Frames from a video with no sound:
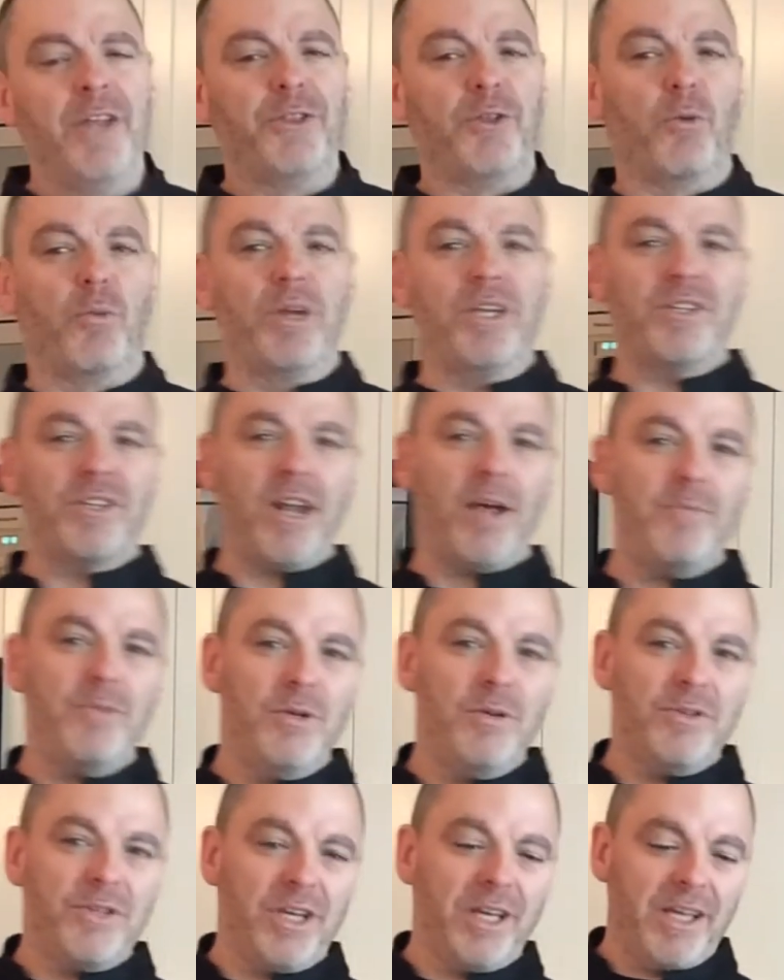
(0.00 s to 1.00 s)
The reason I'm
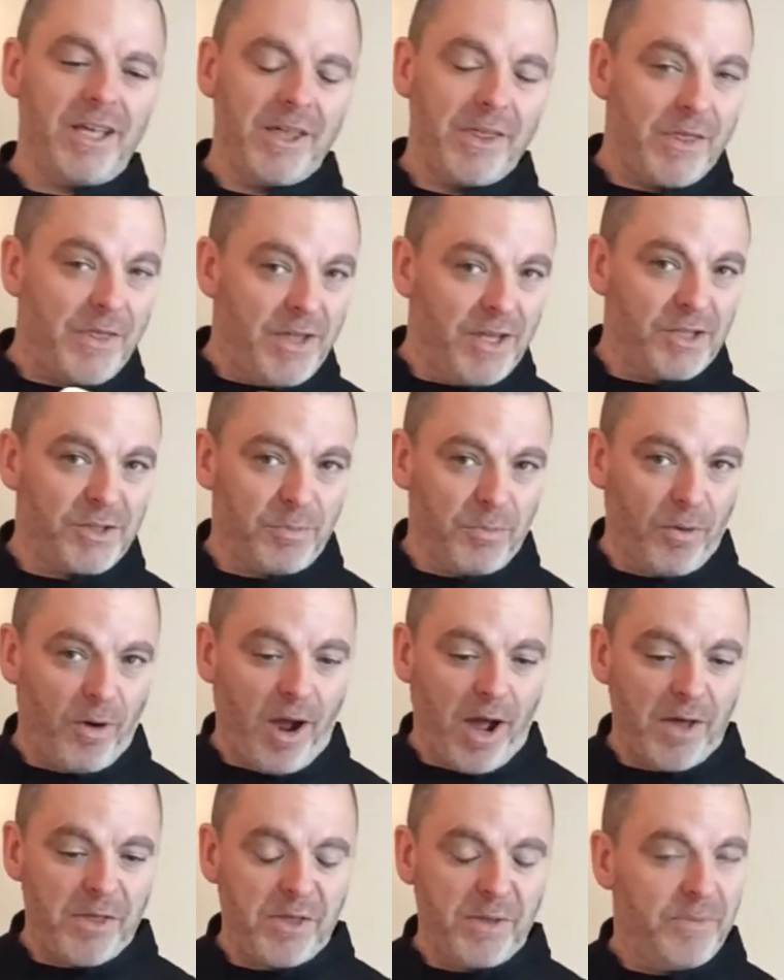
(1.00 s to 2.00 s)
using this
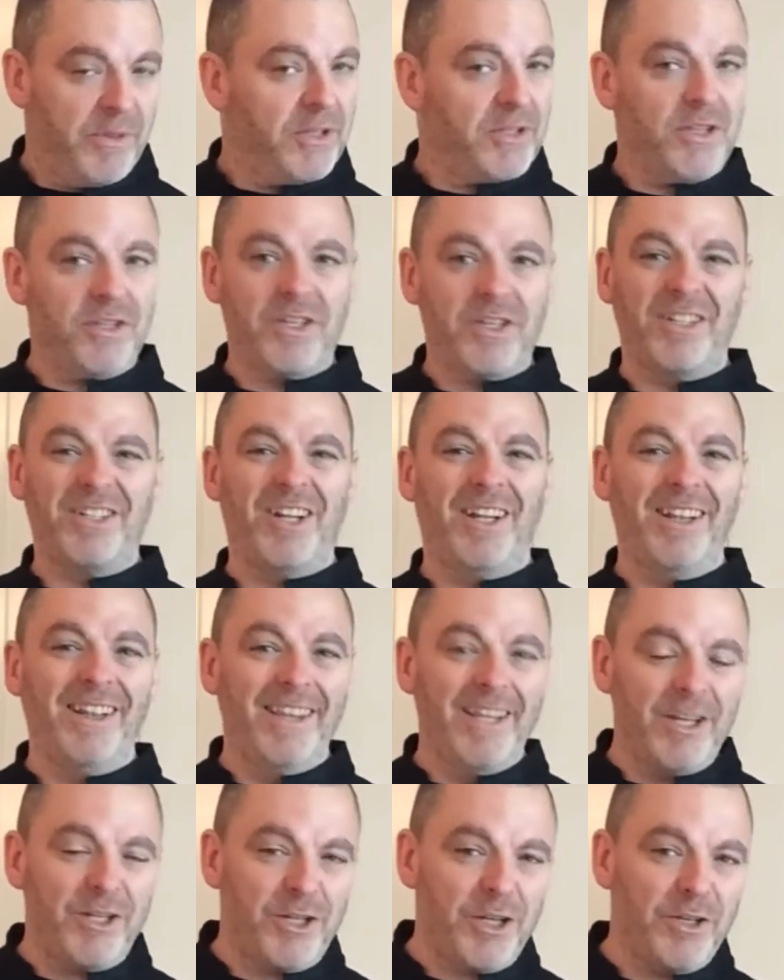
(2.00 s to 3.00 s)
broth, this is a
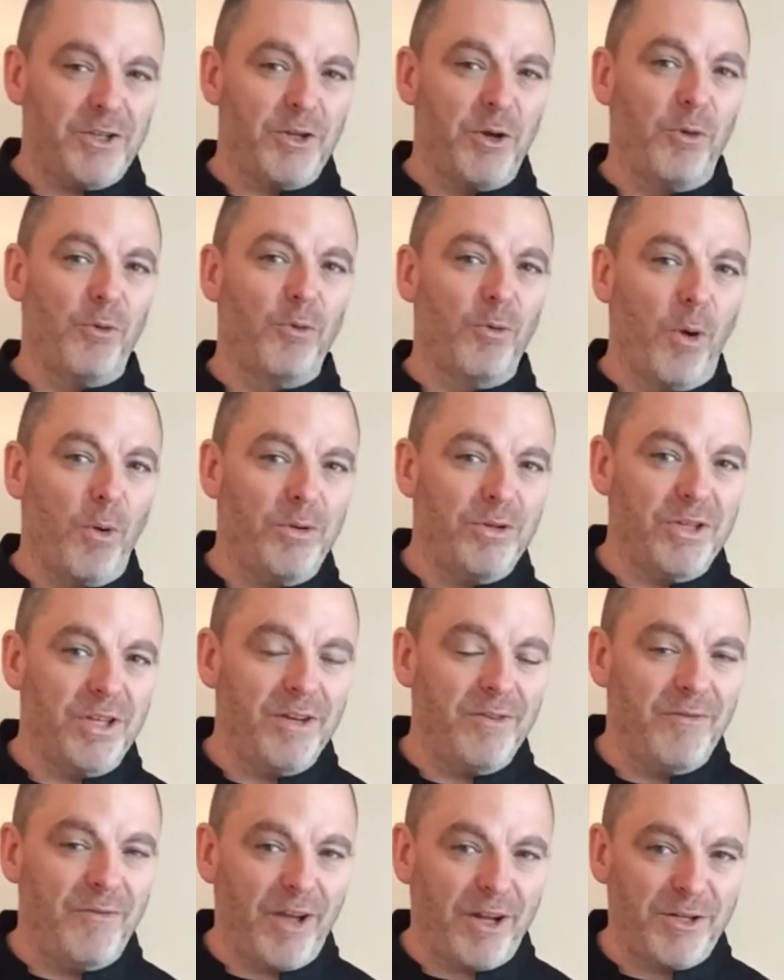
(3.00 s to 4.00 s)
delicious
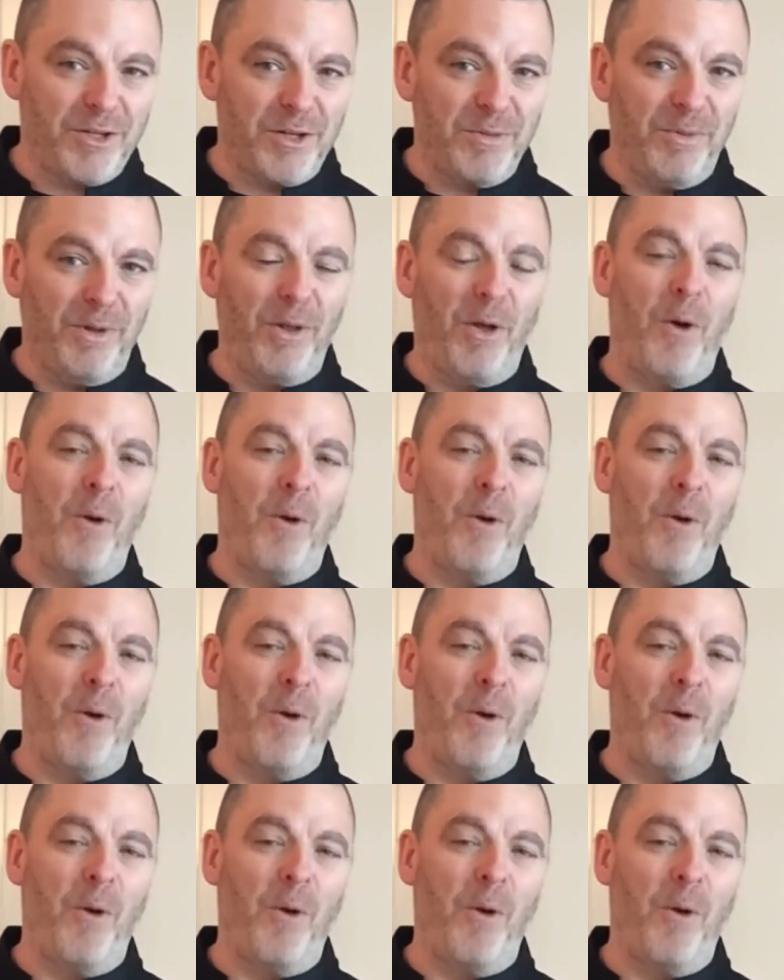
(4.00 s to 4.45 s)
roasted vegetable